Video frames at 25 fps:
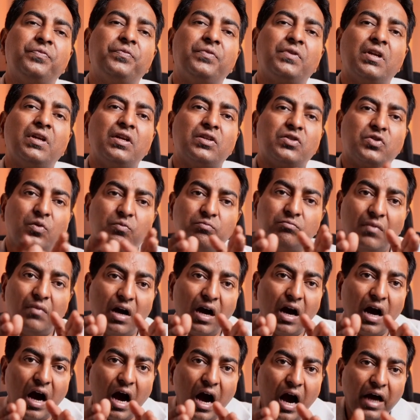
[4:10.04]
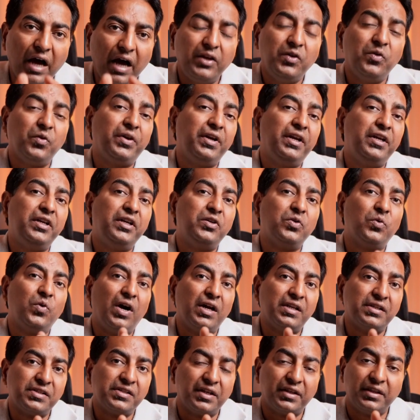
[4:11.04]
So, are you ready to
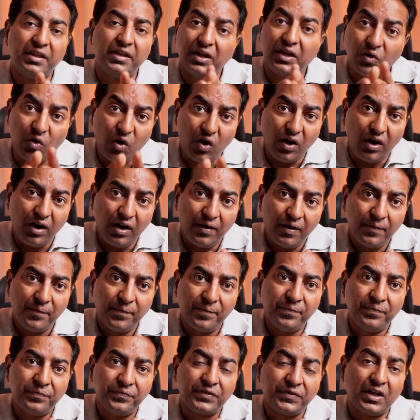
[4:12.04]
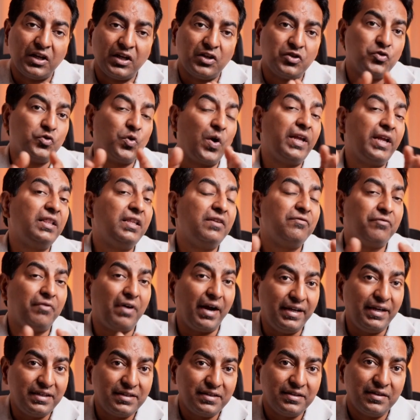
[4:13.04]
answer the call? Join the
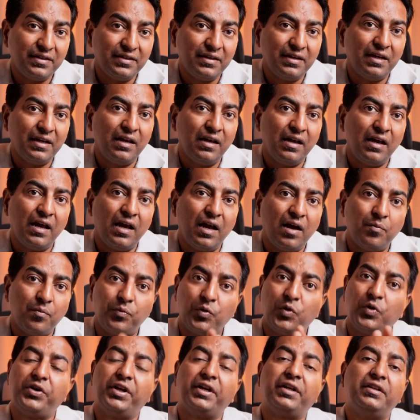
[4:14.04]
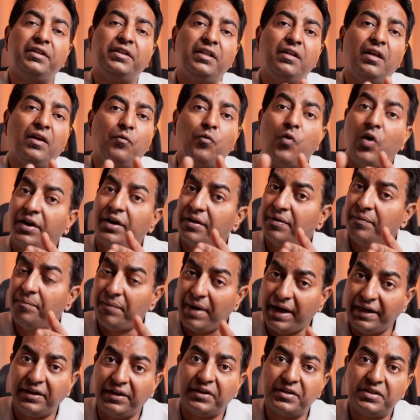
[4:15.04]
fight, protect the what
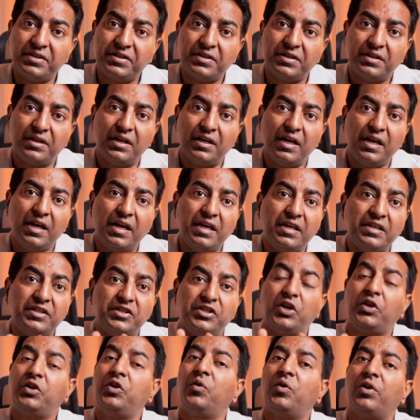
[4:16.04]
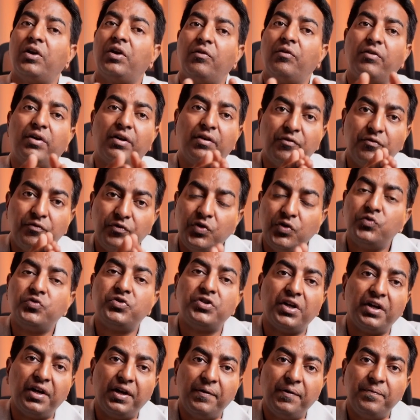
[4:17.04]
matters, secure our
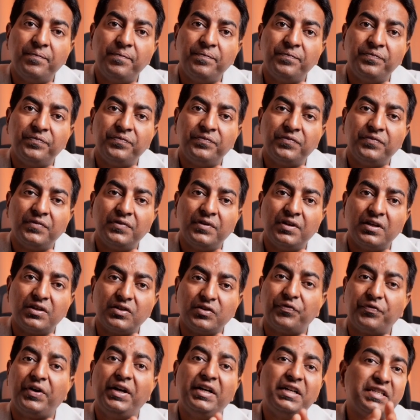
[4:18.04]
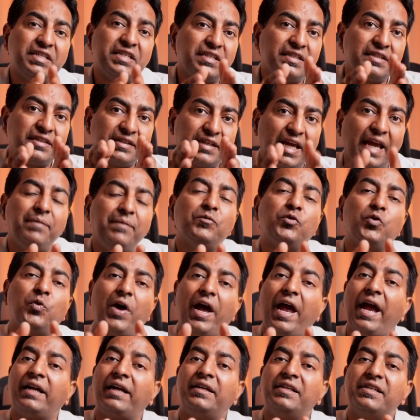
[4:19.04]
future. So, friends, time to
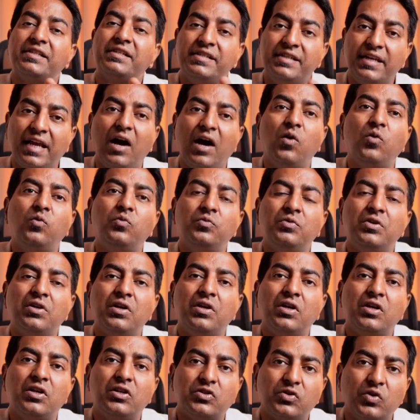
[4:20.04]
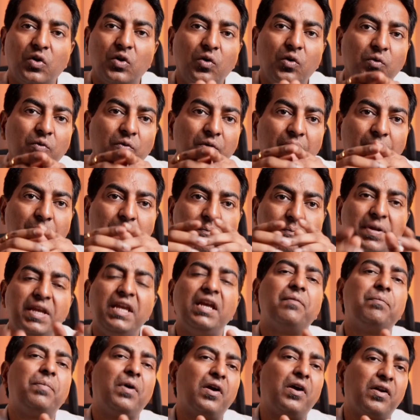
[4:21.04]
act is now. So, be
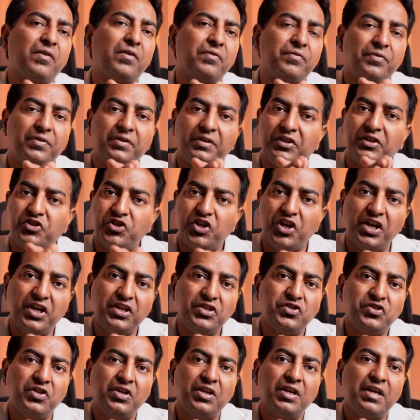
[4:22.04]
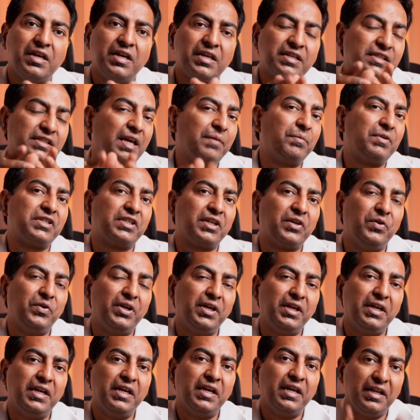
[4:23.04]
a part of the change
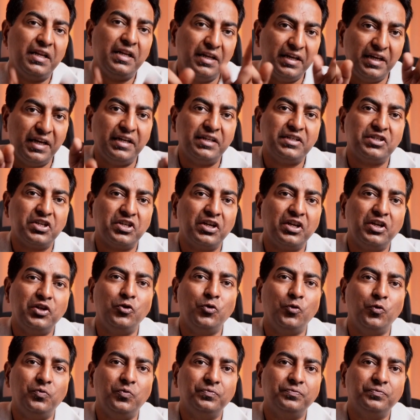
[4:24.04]
cybersecurity needs you.